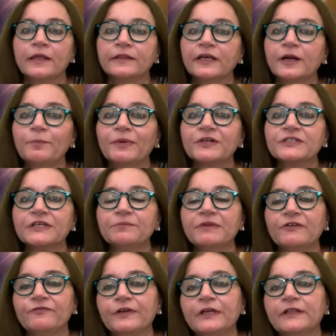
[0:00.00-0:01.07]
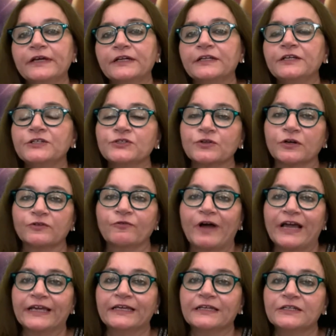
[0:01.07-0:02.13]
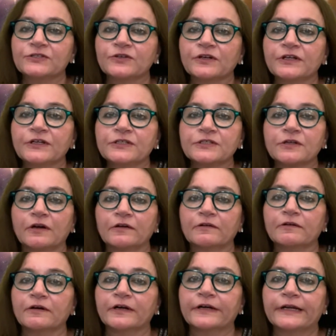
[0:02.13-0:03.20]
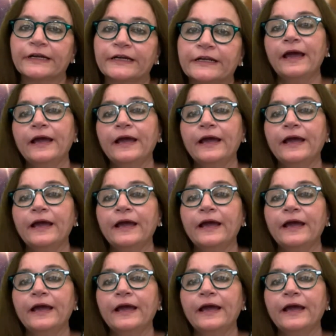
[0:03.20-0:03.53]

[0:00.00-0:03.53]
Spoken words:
then a person may feel that he's not wise or he's not learned.